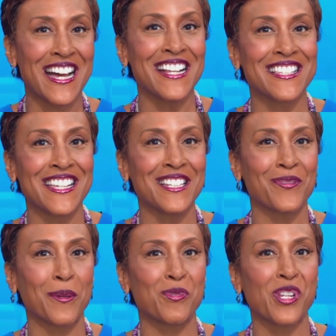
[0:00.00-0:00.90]

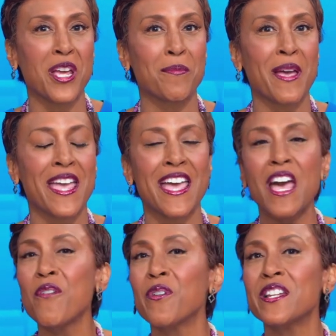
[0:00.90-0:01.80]
content from G M A
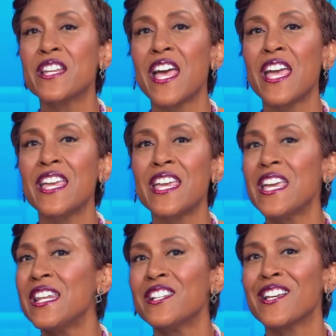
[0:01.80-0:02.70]
every day,
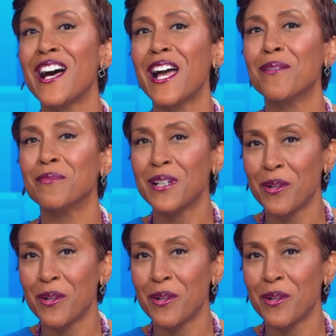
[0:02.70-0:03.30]
anytime.